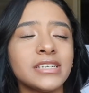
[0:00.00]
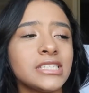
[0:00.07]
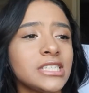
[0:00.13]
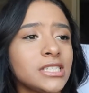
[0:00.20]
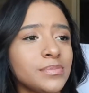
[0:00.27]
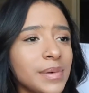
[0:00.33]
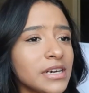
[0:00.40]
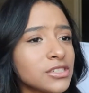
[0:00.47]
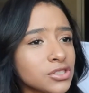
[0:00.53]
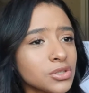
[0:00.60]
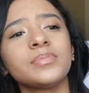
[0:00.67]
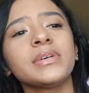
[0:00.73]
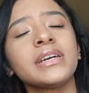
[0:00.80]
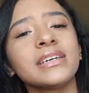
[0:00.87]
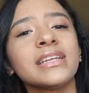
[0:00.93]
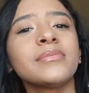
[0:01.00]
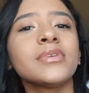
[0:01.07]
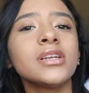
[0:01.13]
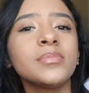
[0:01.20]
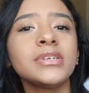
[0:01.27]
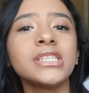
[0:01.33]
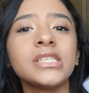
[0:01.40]
special because I'm going
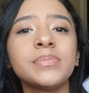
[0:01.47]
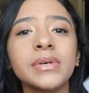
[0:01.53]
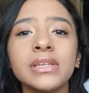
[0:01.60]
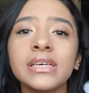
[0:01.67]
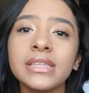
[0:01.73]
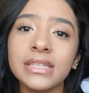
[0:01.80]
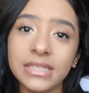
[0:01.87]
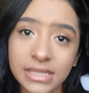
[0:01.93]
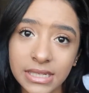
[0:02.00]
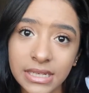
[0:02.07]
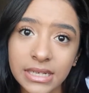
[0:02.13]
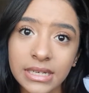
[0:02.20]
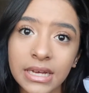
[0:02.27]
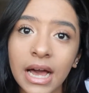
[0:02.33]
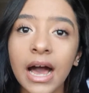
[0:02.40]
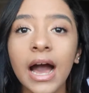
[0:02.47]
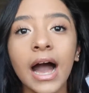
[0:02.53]
to be spilling the tea.